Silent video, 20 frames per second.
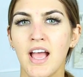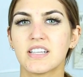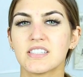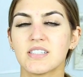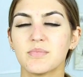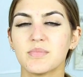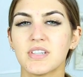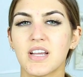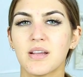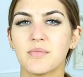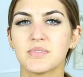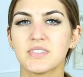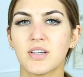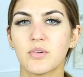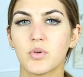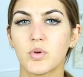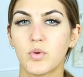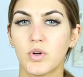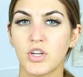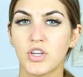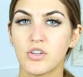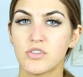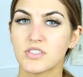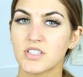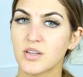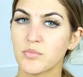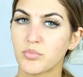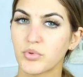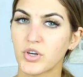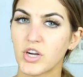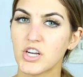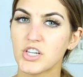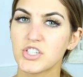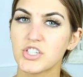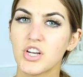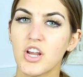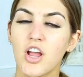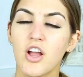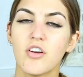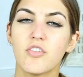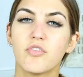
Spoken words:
Sometimes I will wanna use a brush